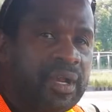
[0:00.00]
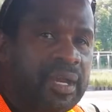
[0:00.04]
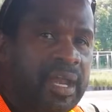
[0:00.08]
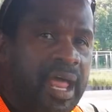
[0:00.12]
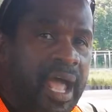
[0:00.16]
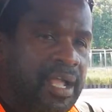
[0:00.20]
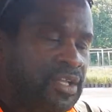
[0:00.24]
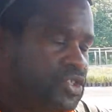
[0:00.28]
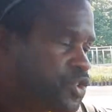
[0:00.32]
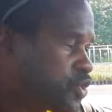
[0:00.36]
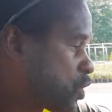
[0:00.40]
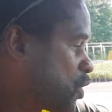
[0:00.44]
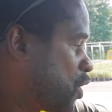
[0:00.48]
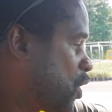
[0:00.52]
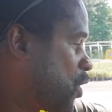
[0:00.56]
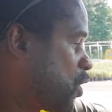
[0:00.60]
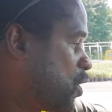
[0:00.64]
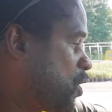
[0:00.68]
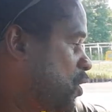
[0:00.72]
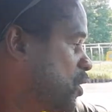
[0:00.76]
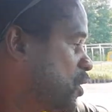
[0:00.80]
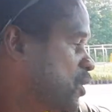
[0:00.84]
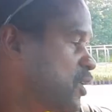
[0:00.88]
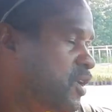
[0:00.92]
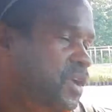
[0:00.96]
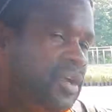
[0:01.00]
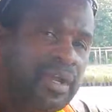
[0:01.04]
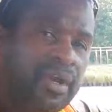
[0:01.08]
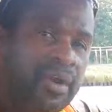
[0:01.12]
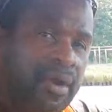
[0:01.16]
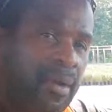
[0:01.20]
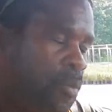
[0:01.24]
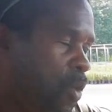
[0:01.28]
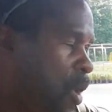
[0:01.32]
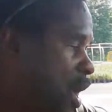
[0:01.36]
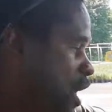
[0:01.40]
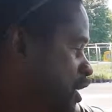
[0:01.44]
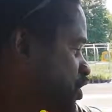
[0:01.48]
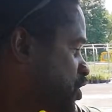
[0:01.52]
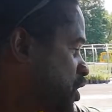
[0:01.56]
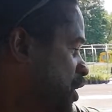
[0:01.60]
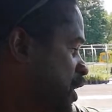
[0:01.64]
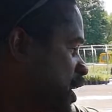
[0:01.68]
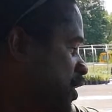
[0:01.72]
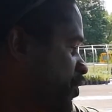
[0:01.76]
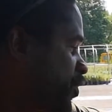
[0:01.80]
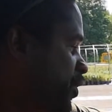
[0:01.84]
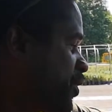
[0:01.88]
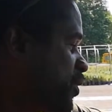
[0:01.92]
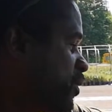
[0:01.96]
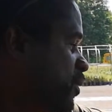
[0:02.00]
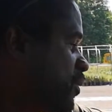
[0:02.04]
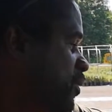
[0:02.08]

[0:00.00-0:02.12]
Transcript: lights go. Here I'm watching it.